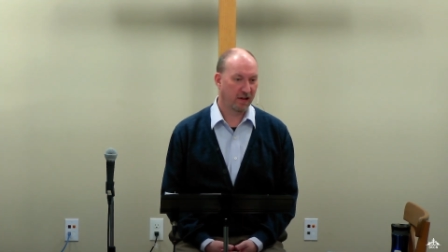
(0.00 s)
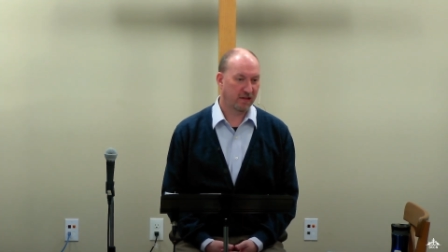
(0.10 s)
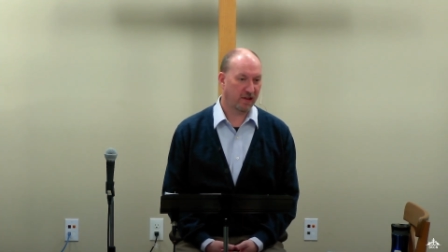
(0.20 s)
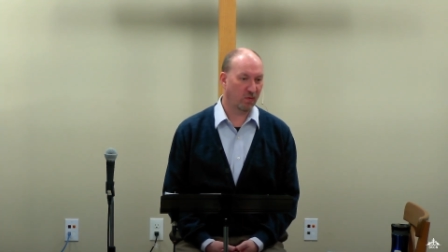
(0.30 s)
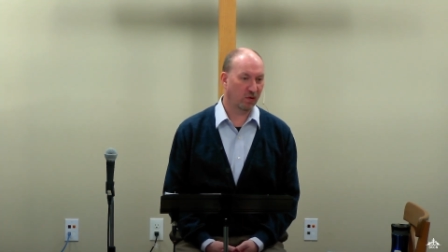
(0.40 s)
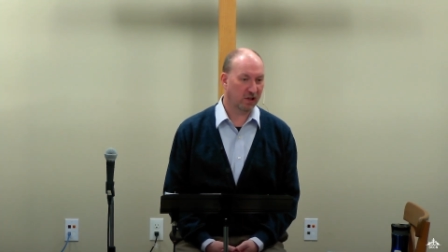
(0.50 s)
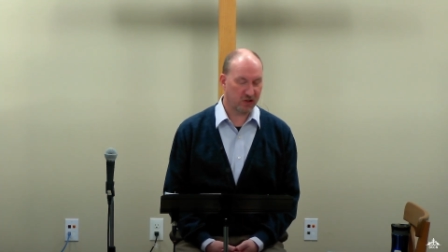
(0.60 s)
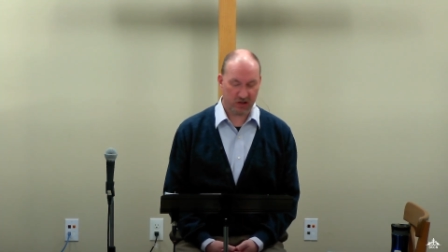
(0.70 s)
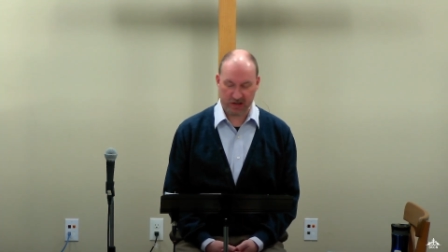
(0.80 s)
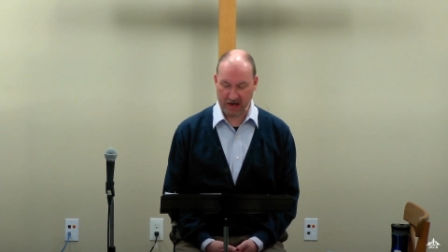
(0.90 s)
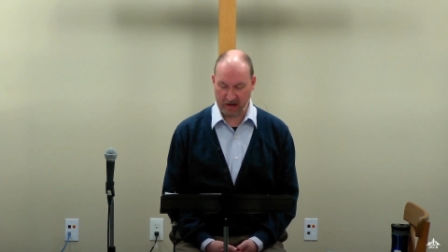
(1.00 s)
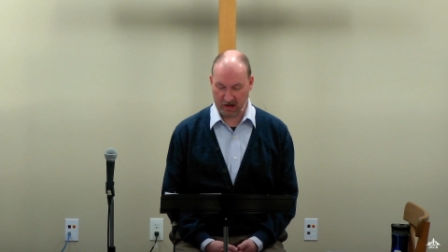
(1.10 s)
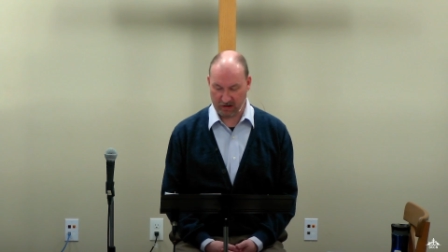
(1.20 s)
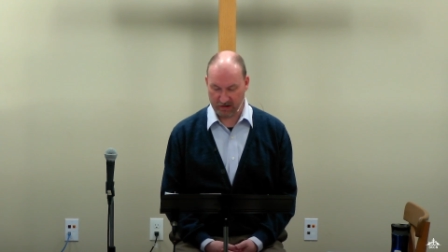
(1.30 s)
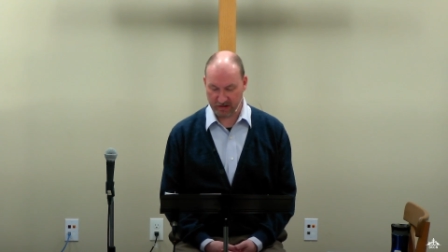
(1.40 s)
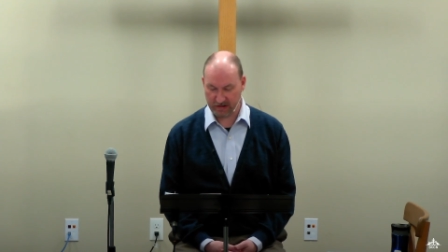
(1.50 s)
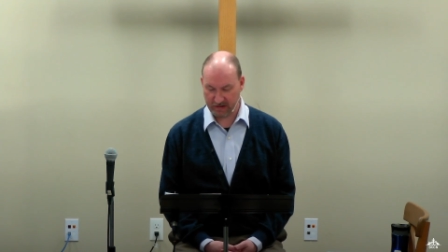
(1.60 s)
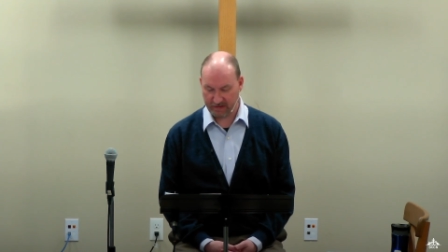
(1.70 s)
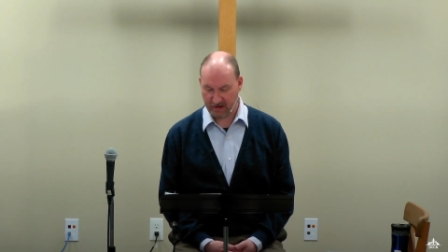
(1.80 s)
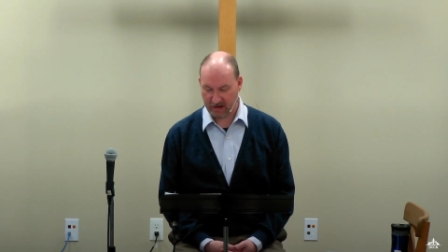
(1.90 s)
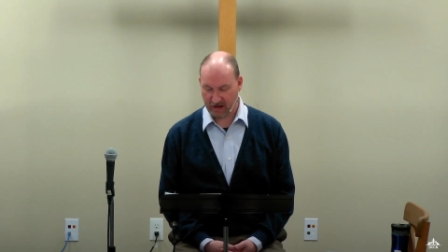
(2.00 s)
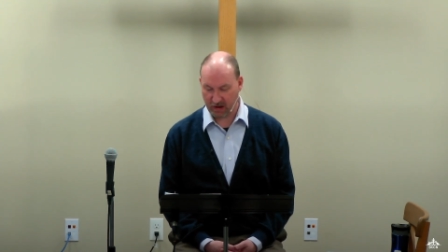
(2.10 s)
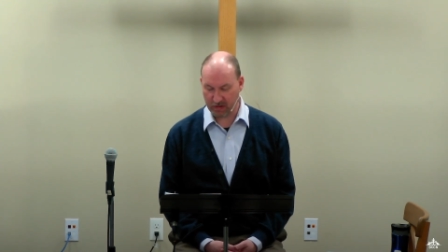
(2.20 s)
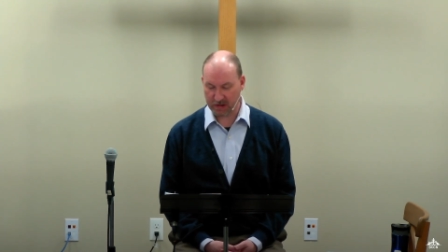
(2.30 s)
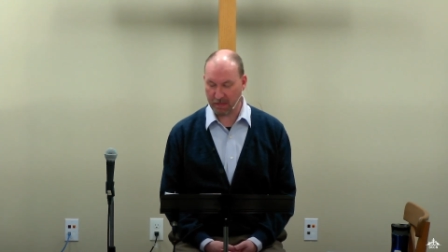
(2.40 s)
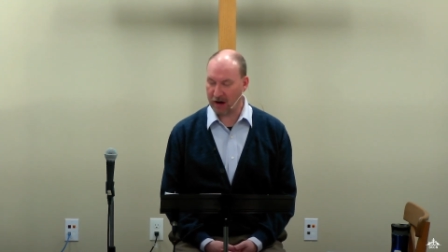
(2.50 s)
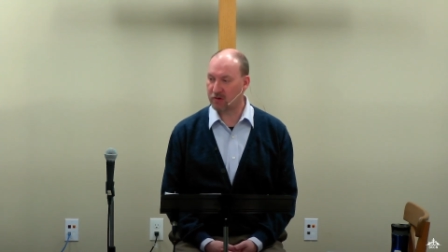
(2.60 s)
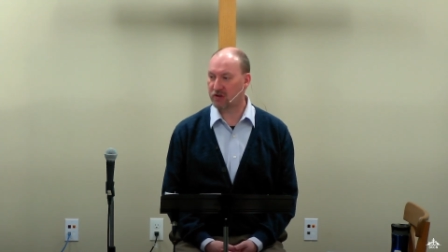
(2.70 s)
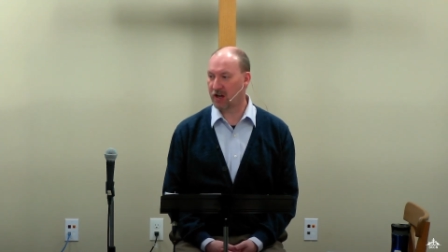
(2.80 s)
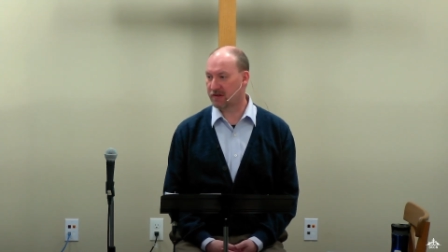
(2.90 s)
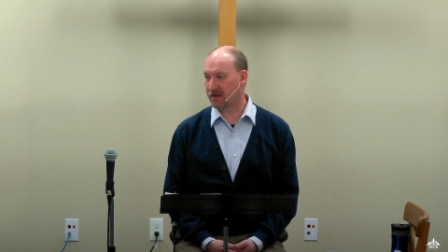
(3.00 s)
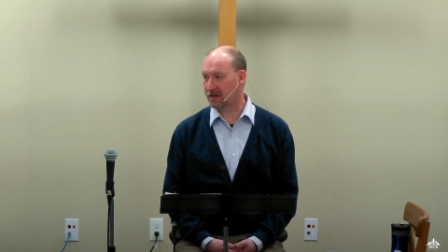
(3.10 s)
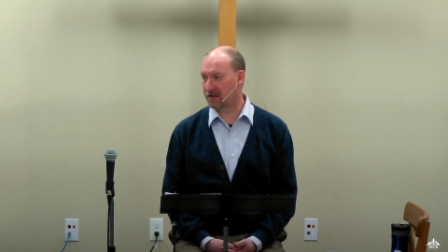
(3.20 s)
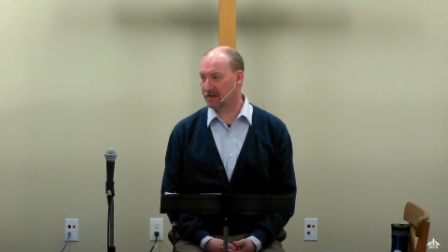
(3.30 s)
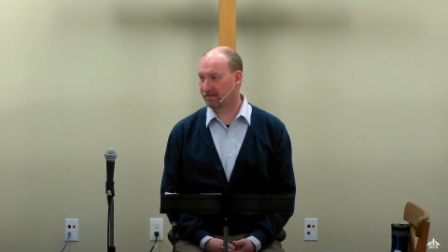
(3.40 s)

than religious ideals. It was about justice.